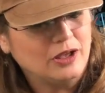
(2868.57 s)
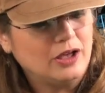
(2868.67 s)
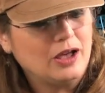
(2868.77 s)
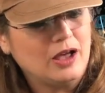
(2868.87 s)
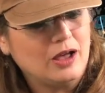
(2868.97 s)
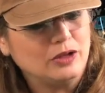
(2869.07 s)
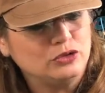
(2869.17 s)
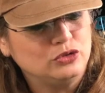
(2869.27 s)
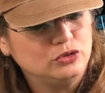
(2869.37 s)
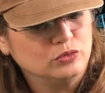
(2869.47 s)
to
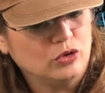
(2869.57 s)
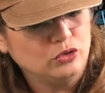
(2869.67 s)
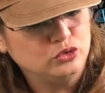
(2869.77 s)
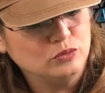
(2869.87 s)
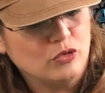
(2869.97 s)
roll 2